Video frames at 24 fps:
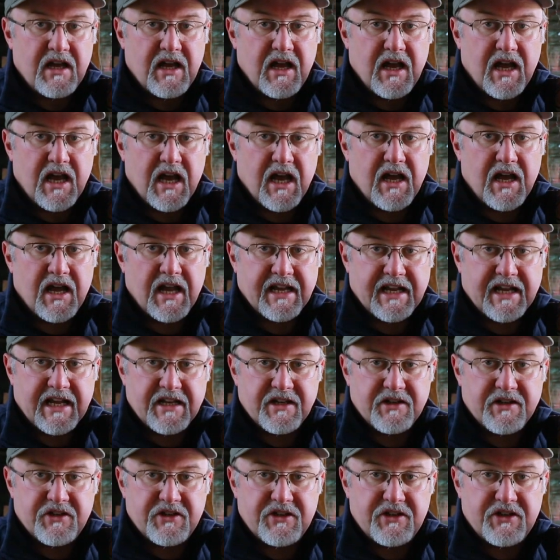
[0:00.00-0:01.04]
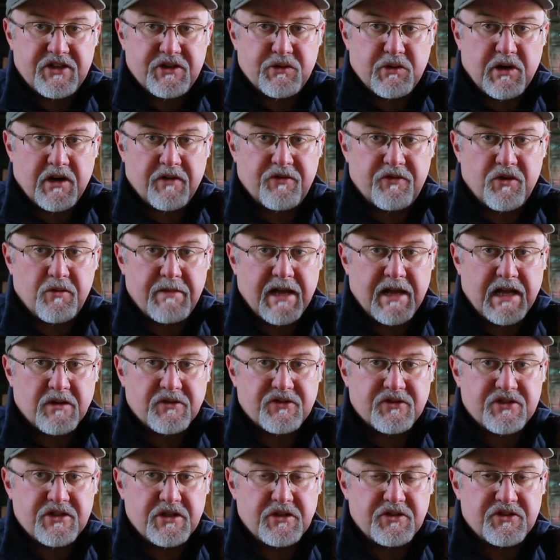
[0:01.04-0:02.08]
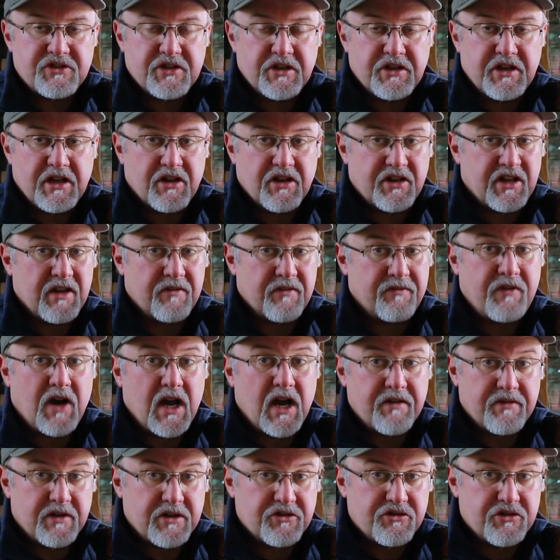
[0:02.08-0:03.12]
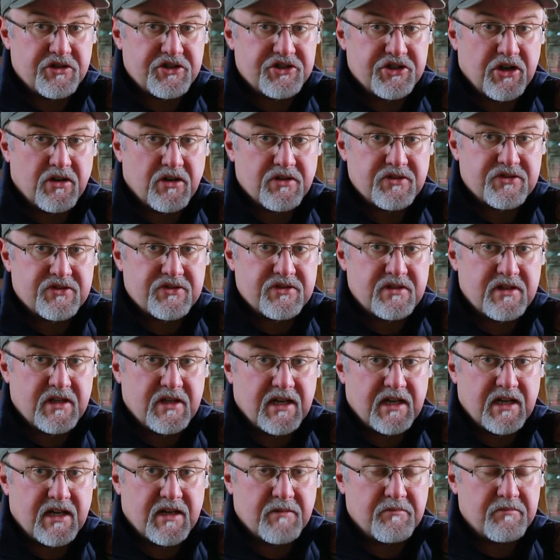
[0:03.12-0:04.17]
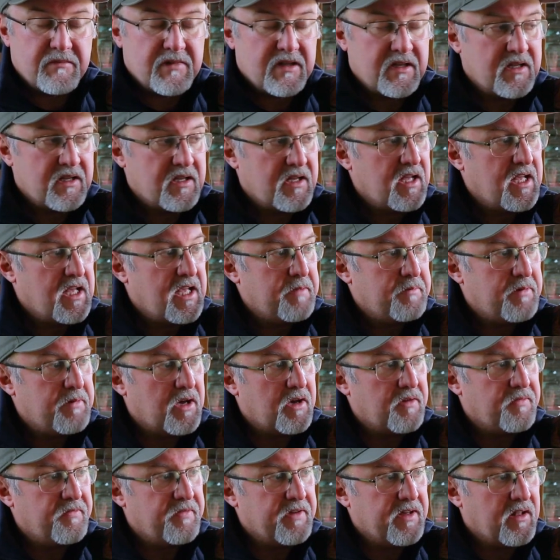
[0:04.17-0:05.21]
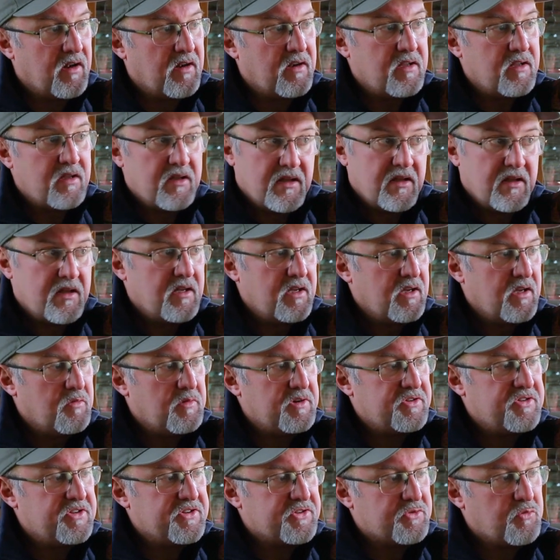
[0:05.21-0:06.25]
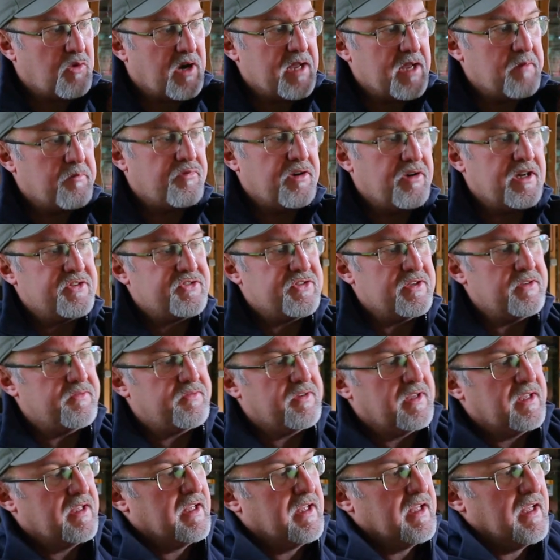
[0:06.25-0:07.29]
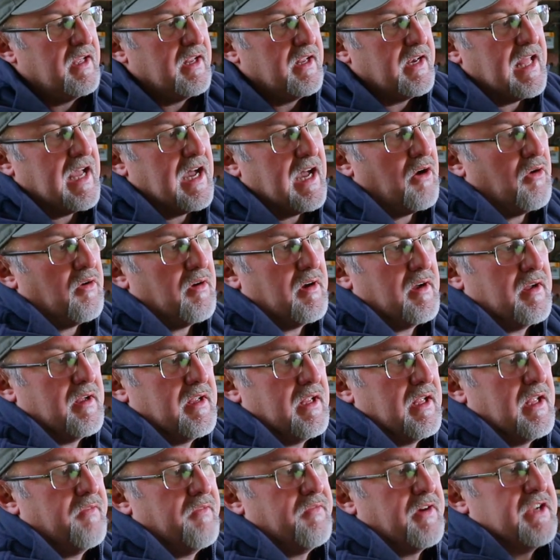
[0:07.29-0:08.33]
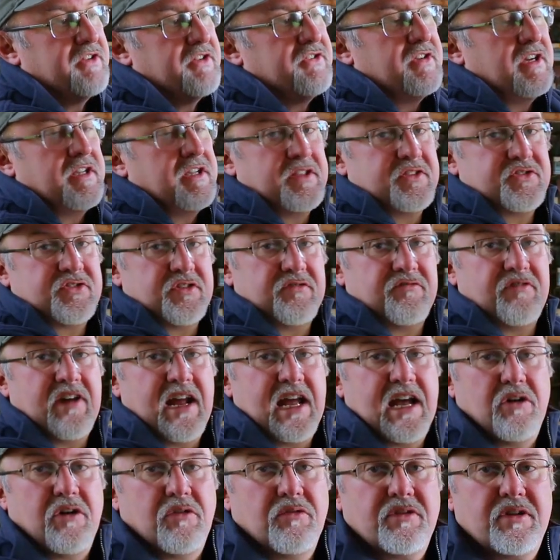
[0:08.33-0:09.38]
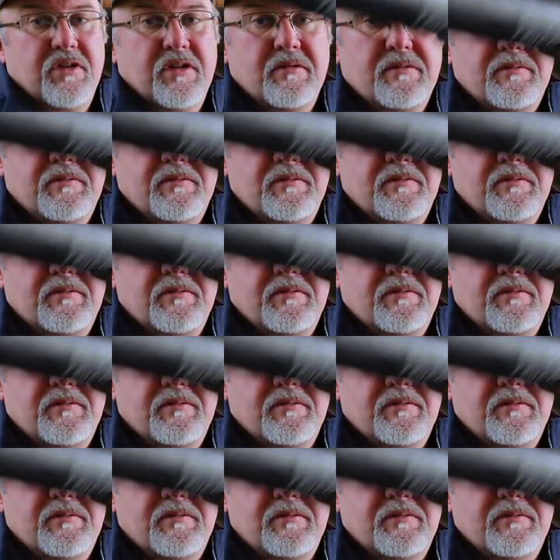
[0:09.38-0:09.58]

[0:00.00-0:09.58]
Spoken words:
again, 12 foot pounds, 2.2, you're looking at 500 shots per fill, which is quite impressive. Now, if I turn this around,